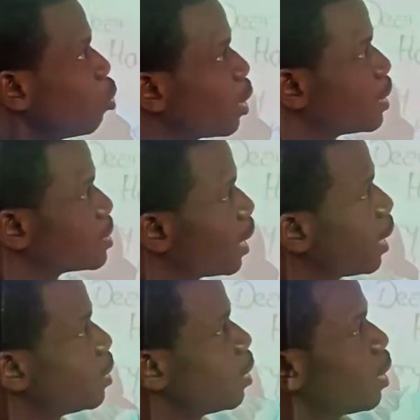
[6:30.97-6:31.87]
Okay, is there
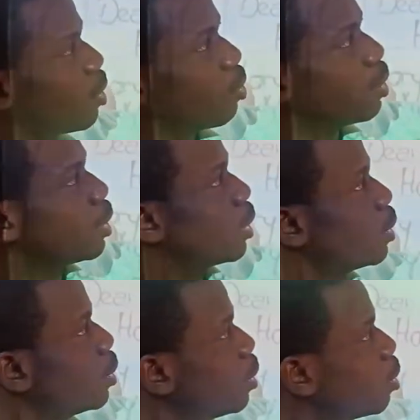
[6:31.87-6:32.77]
any error
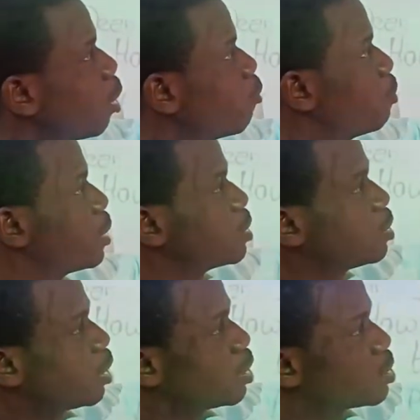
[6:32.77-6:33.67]
here? Government
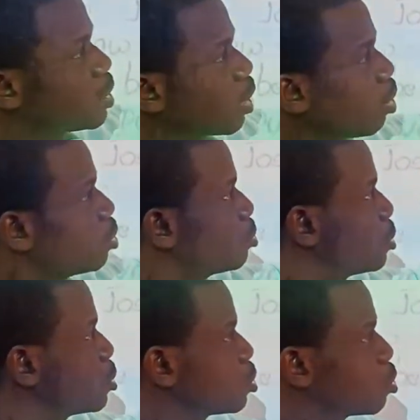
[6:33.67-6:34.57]
Day
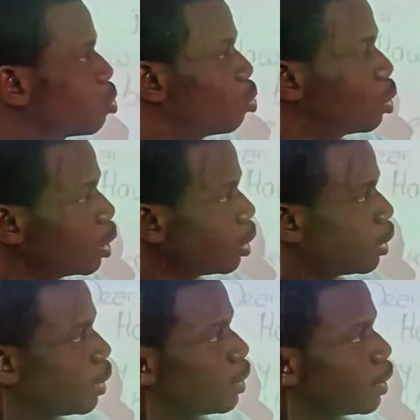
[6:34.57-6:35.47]
Secondary School.
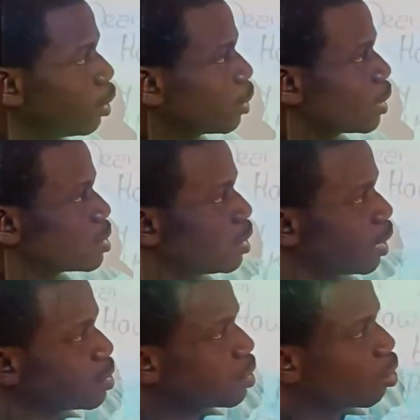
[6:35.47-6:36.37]
Now you can see
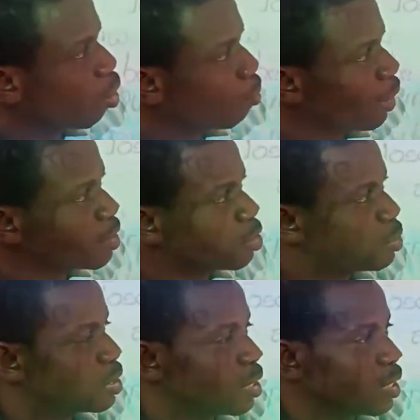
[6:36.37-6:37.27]
that comma is
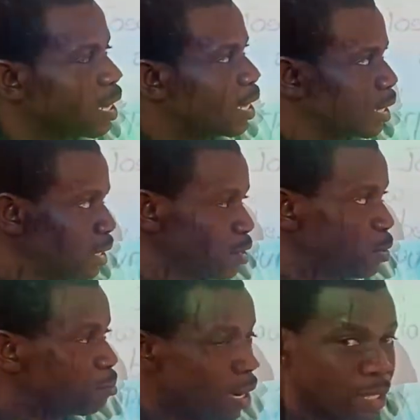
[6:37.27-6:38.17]
missing there and it has
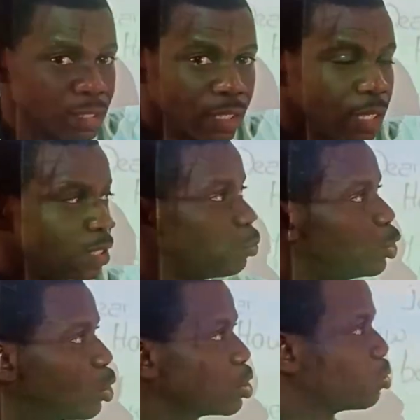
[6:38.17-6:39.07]
been marked.
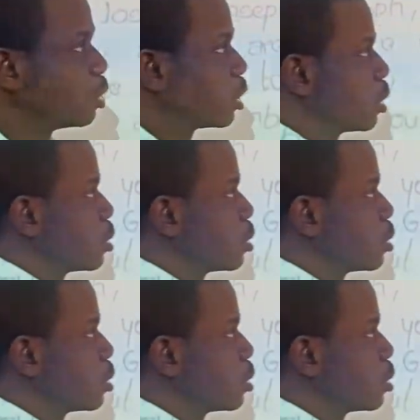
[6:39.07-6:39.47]
We just ring